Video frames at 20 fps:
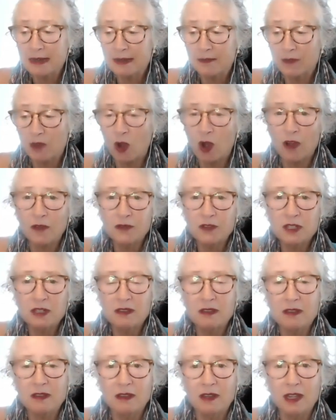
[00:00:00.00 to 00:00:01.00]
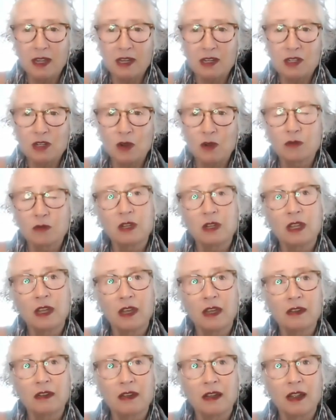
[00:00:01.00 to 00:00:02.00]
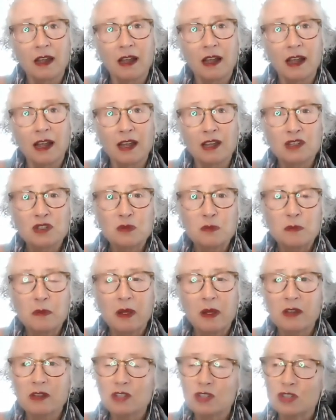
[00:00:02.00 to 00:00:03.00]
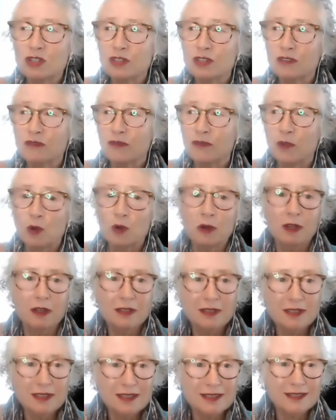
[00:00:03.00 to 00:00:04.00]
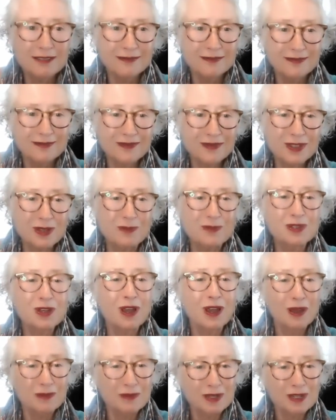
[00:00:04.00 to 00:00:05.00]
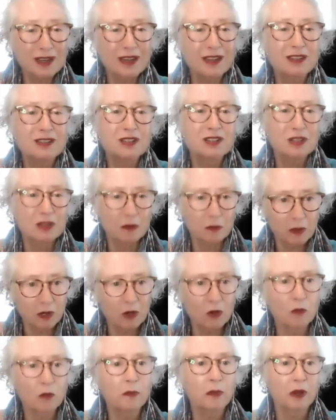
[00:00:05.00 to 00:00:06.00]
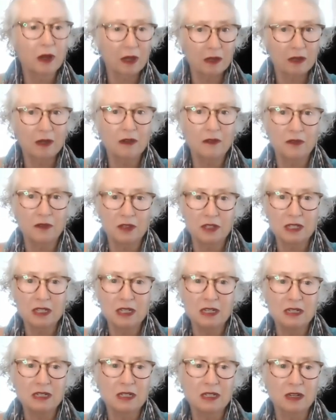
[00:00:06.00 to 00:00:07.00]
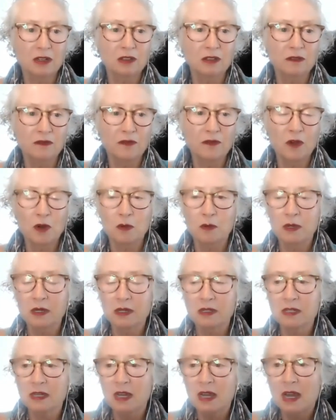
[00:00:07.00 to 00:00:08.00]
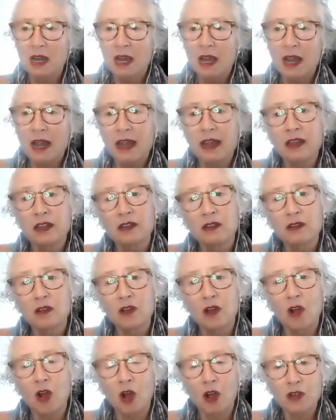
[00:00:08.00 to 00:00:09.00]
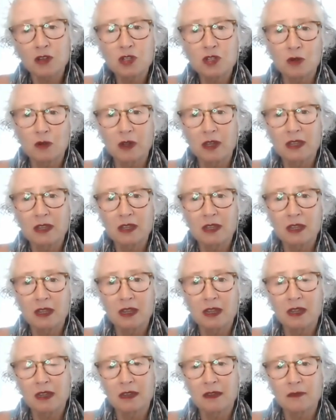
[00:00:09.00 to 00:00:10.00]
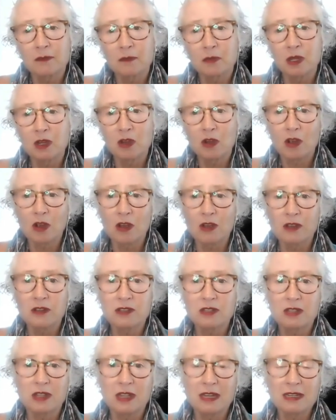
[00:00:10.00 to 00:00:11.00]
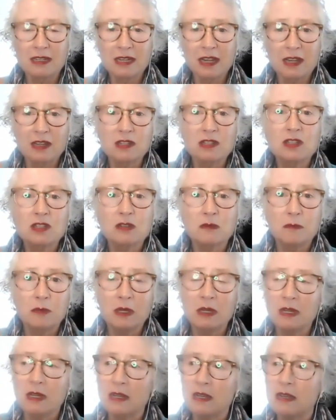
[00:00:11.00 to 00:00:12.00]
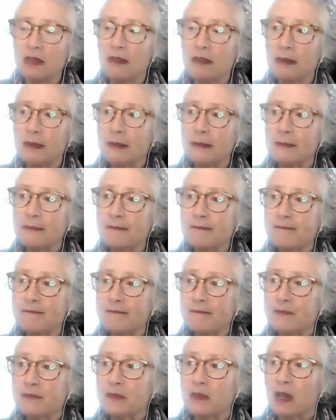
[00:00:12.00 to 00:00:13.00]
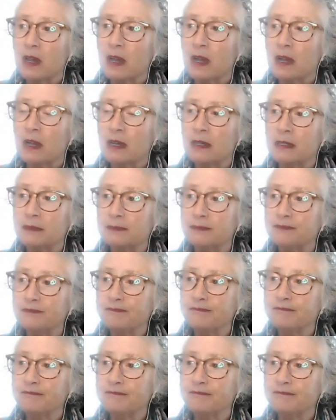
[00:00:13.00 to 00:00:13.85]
often they don't get as much focus sometimes as the bigger bucket of the T-cell lymphomas. And also, I think because they tend to be, we're